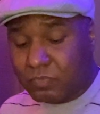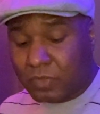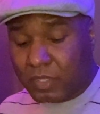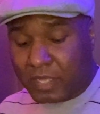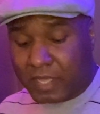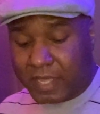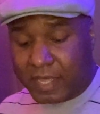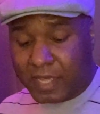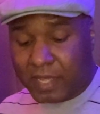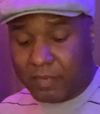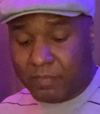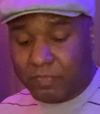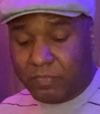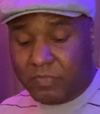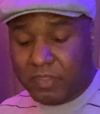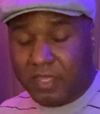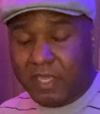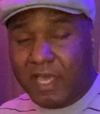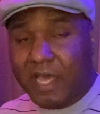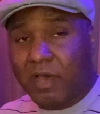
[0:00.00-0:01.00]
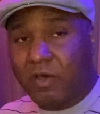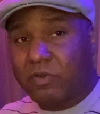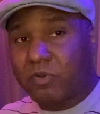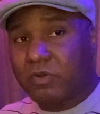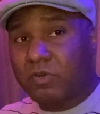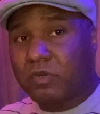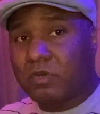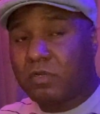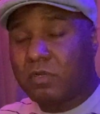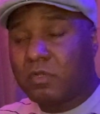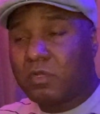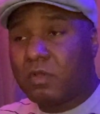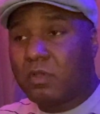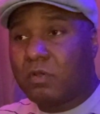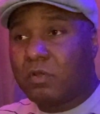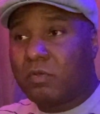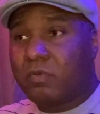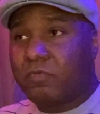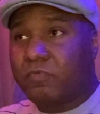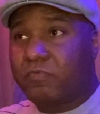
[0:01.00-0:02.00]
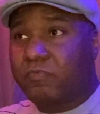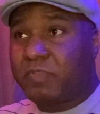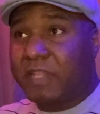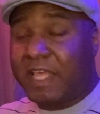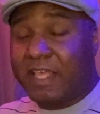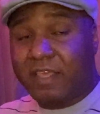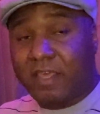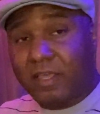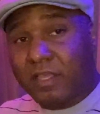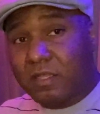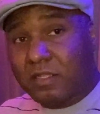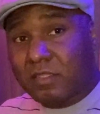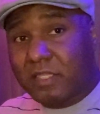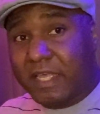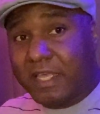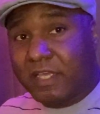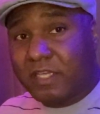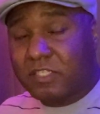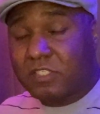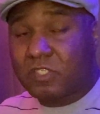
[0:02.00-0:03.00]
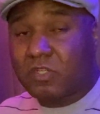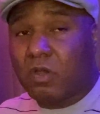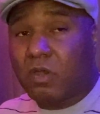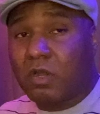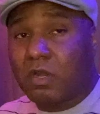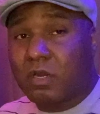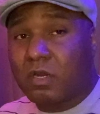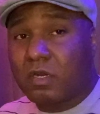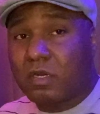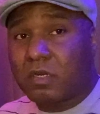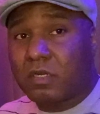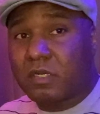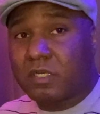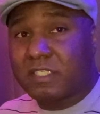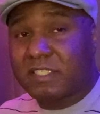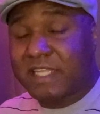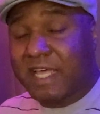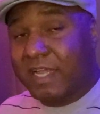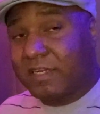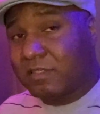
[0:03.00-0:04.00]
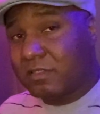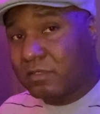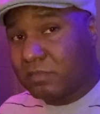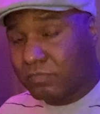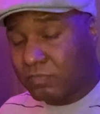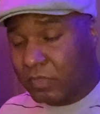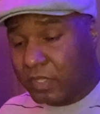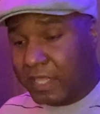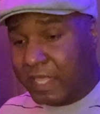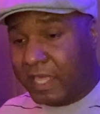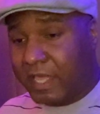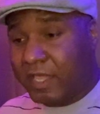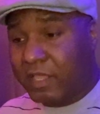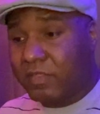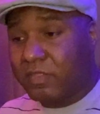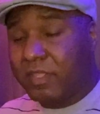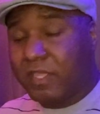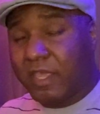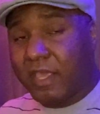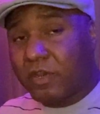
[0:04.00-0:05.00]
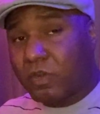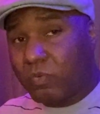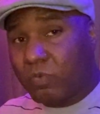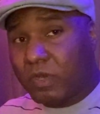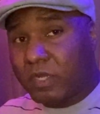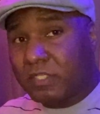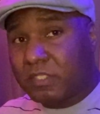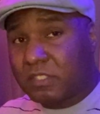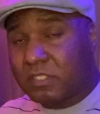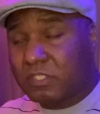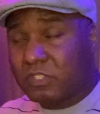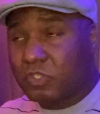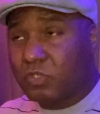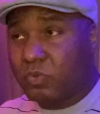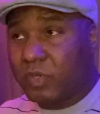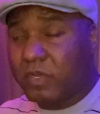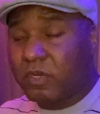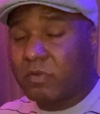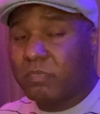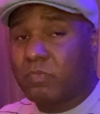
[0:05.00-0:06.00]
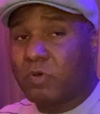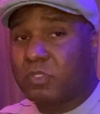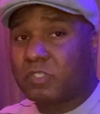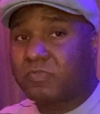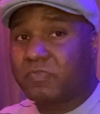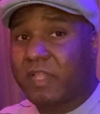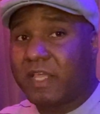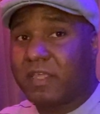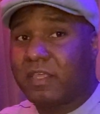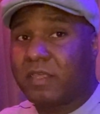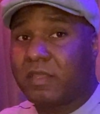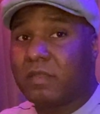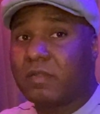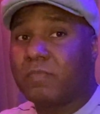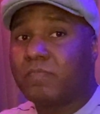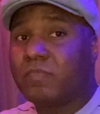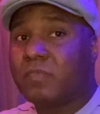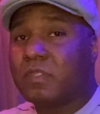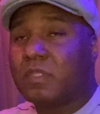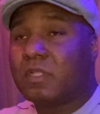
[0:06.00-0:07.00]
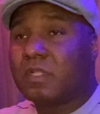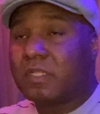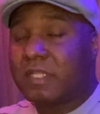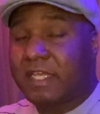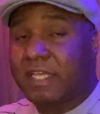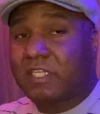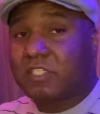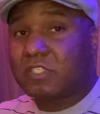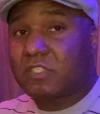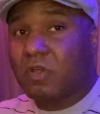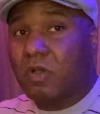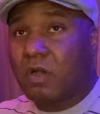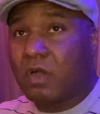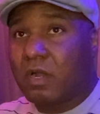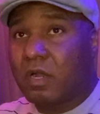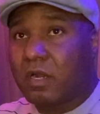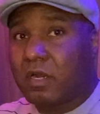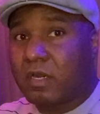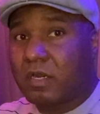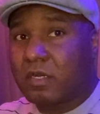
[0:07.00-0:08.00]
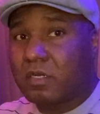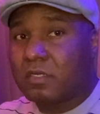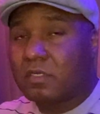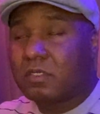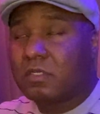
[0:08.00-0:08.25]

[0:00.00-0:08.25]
The outer flanking links are satin, and the inner ones, two innermost flanking links, are